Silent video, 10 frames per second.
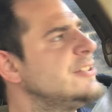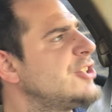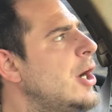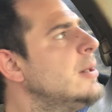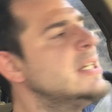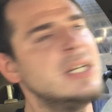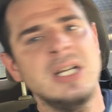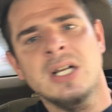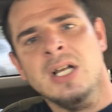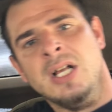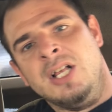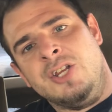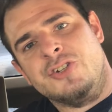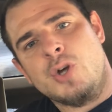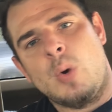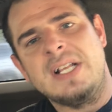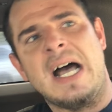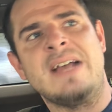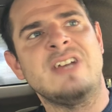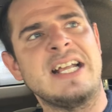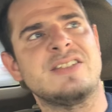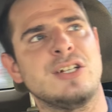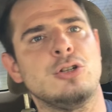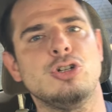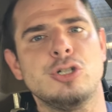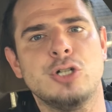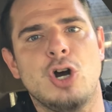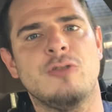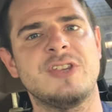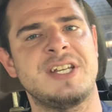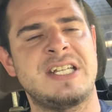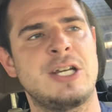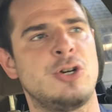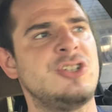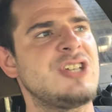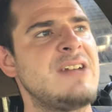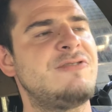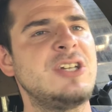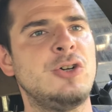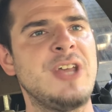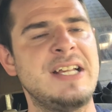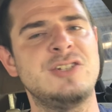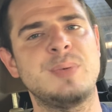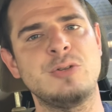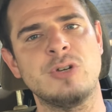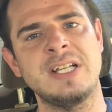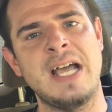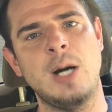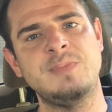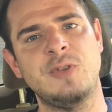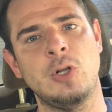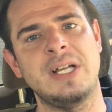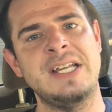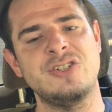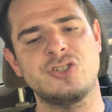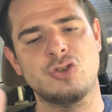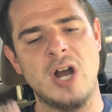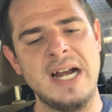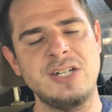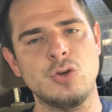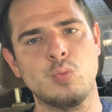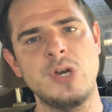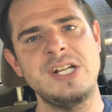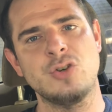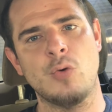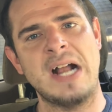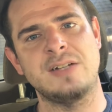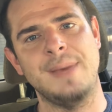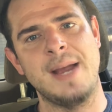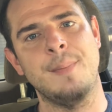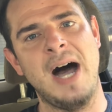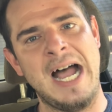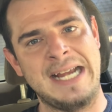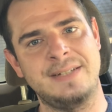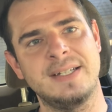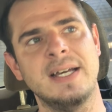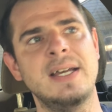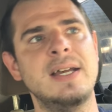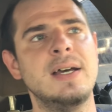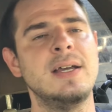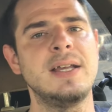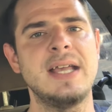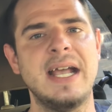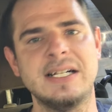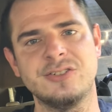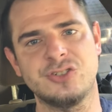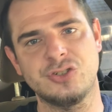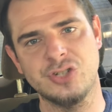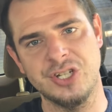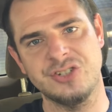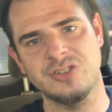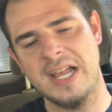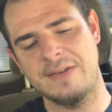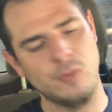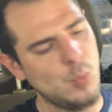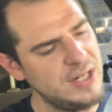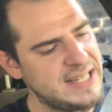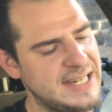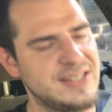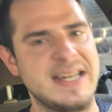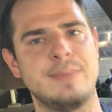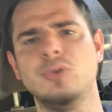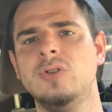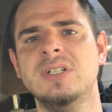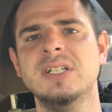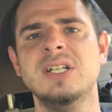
And So what I've had to learn over the years, I feel that has been really helpful, is trying to redirect my mind. And just like for one example,